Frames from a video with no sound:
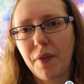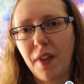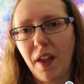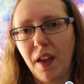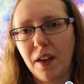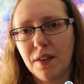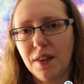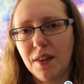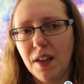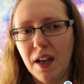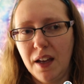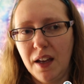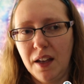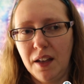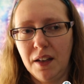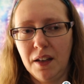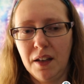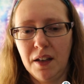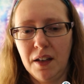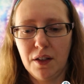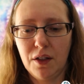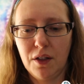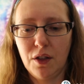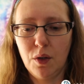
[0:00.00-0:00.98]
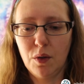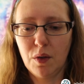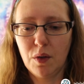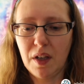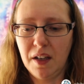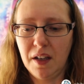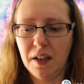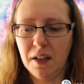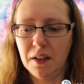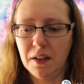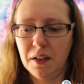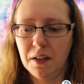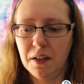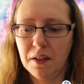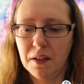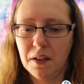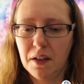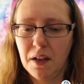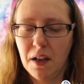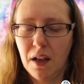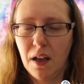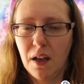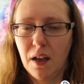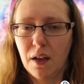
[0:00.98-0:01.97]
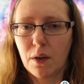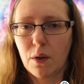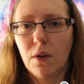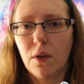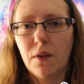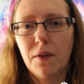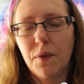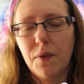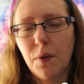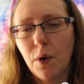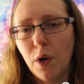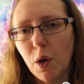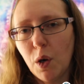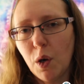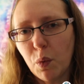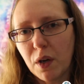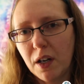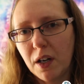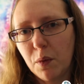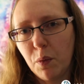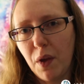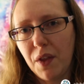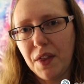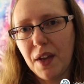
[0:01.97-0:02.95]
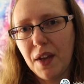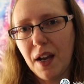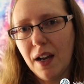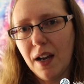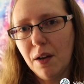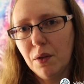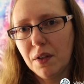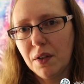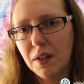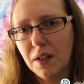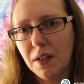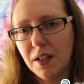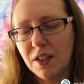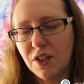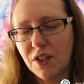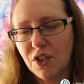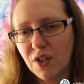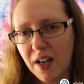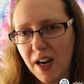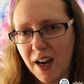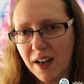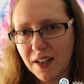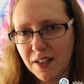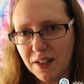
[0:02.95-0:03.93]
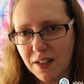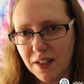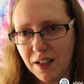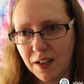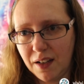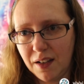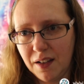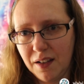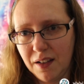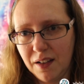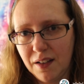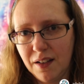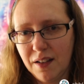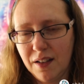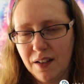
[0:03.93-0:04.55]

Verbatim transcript: then you can go forward without attracting